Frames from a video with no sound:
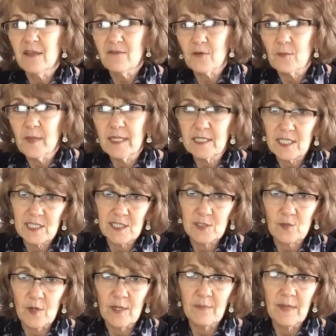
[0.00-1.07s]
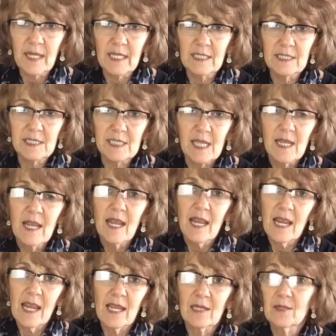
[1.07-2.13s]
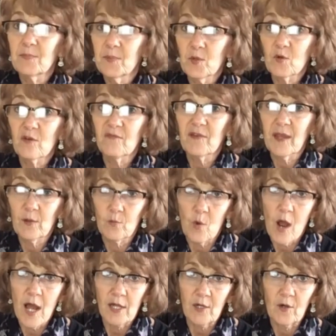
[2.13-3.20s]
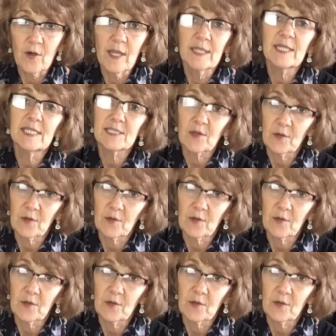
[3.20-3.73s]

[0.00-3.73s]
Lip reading: fermented soybeans and purified water, and these are